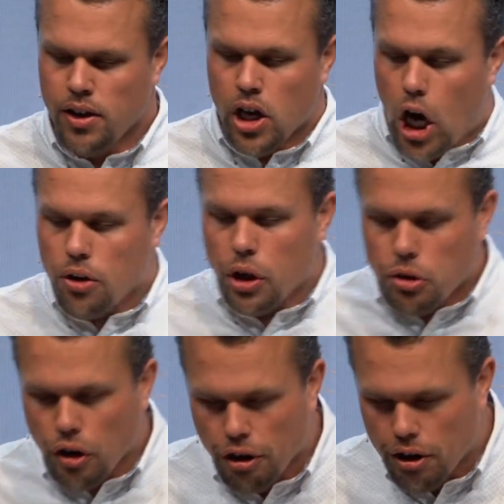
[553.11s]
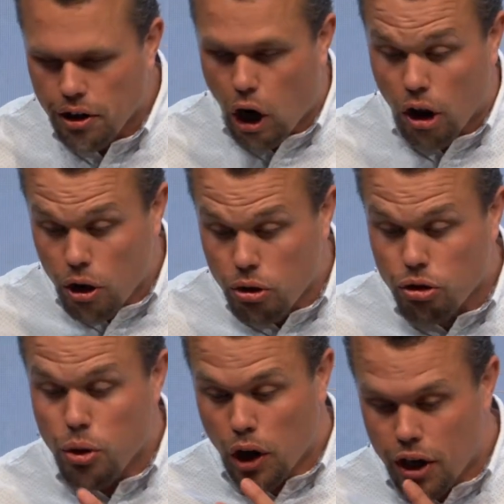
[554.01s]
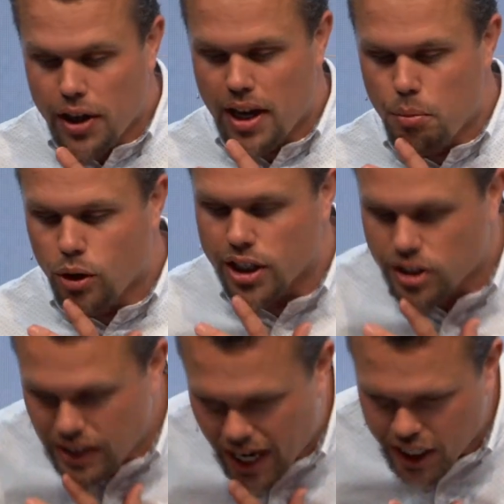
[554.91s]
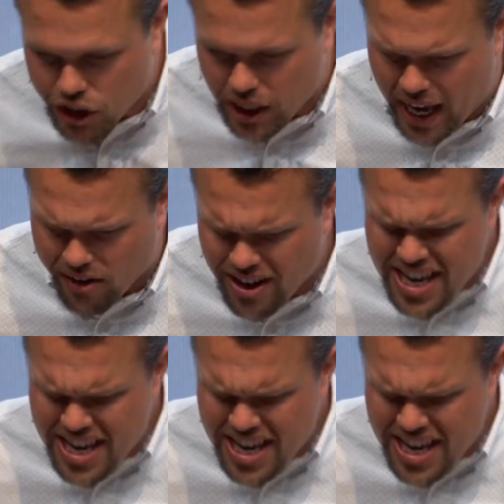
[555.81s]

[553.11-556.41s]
All those who heard him were astonished and asked,